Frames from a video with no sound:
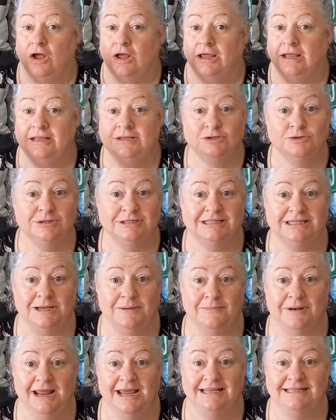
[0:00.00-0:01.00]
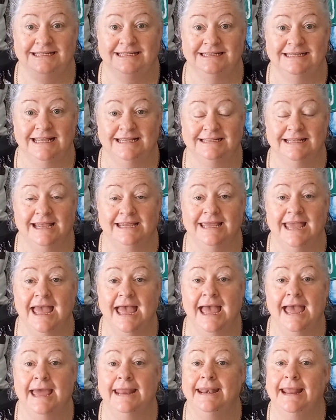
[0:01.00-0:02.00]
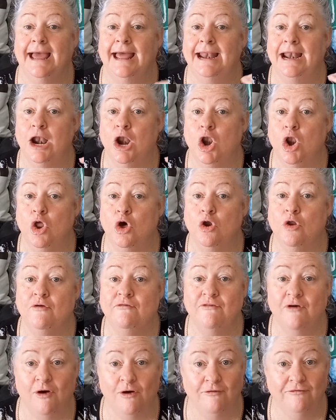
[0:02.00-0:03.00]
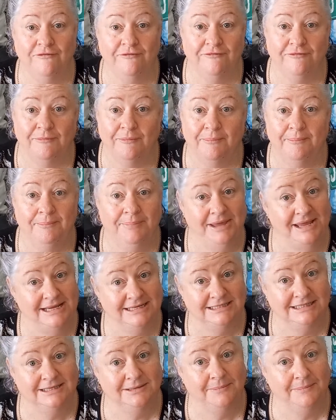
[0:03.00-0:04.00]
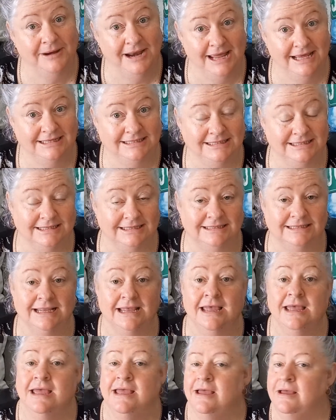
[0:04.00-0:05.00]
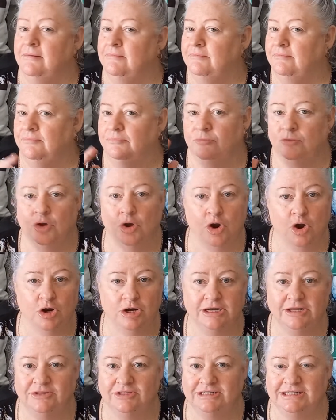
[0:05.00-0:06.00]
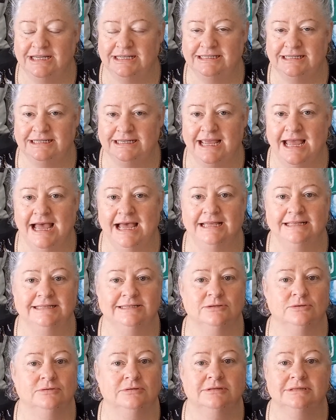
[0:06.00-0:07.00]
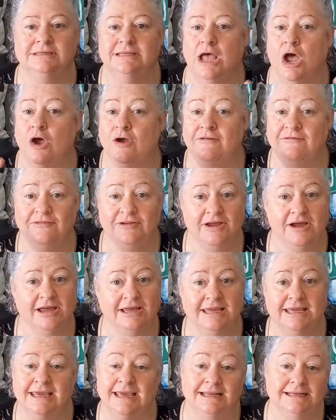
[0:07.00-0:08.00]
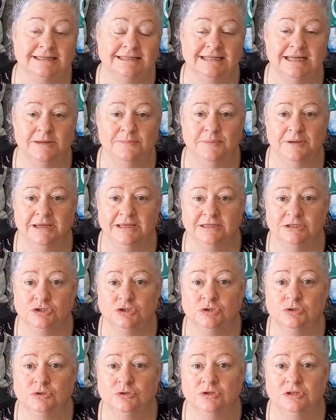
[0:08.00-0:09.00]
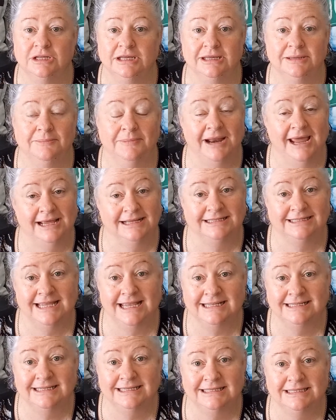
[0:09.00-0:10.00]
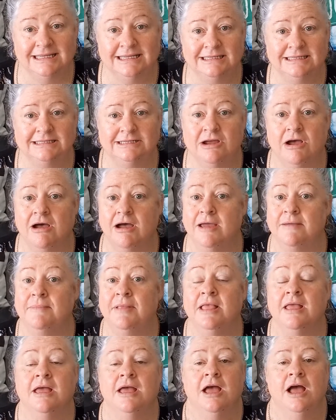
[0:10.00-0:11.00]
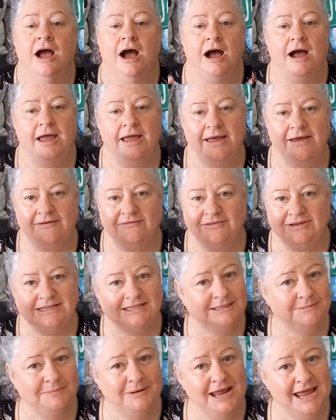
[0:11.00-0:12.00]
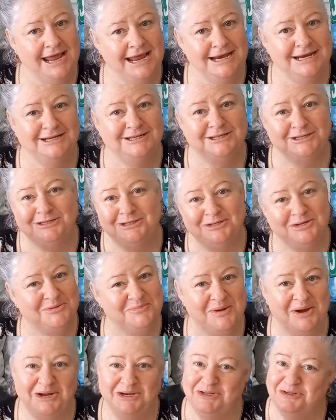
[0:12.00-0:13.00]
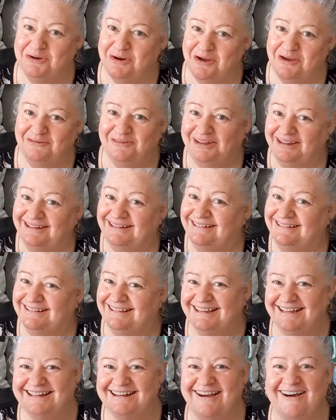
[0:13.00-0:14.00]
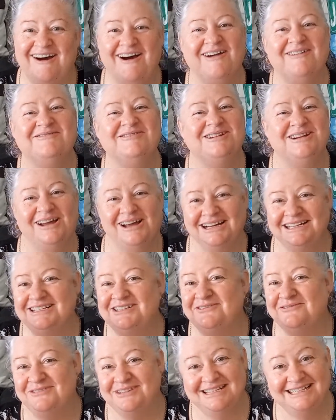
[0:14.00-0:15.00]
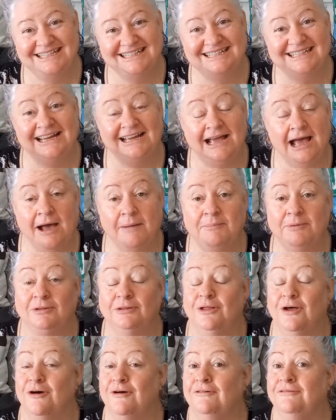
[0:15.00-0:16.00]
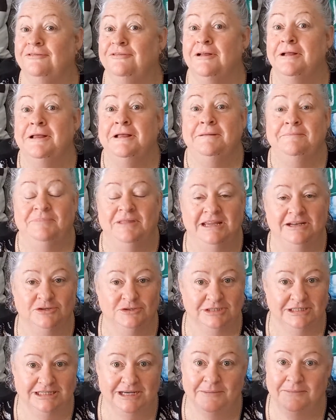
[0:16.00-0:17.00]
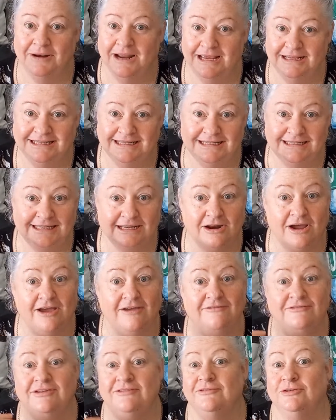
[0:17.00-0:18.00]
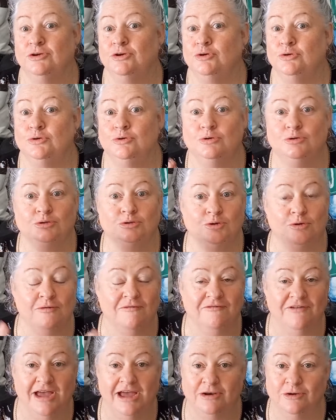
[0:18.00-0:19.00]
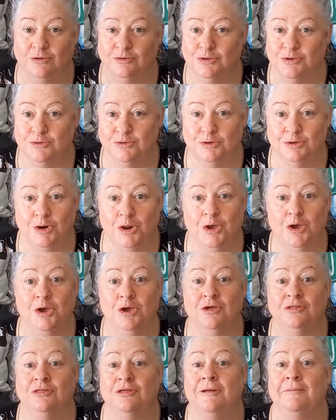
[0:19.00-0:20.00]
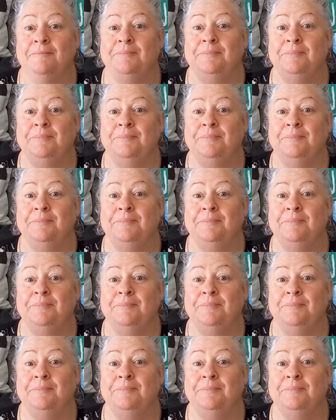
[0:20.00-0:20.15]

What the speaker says: interesting places as I can, and a lot of offbeat places. Not only the desert castles, hopefully I can get deep into the Black Desert this time. I have explained to my driver that I would like to visit a couple of interesting places that I've either Googled or found on Google Earth.